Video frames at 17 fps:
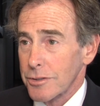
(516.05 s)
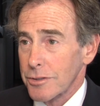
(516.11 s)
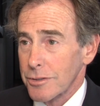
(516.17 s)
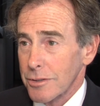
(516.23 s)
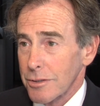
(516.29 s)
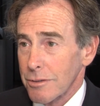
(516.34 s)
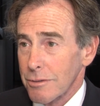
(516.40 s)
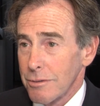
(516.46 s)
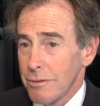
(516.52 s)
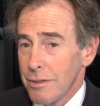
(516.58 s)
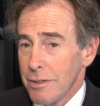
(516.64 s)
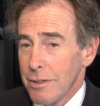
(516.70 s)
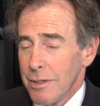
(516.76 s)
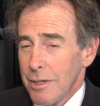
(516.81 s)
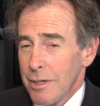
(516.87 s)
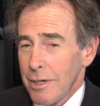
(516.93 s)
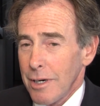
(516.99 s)
So
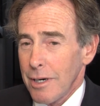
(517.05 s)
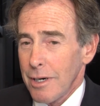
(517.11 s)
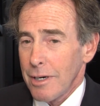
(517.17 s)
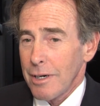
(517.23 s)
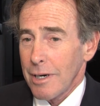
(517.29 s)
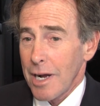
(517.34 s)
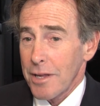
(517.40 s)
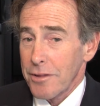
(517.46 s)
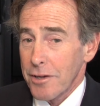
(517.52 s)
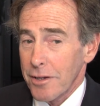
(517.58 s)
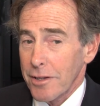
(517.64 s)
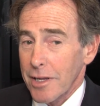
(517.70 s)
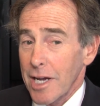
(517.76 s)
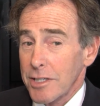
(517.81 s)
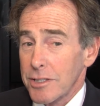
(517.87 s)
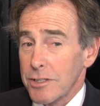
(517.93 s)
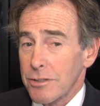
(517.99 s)
I think
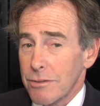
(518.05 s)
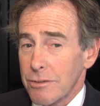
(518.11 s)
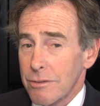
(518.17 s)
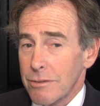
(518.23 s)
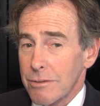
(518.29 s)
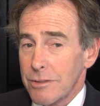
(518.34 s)
that's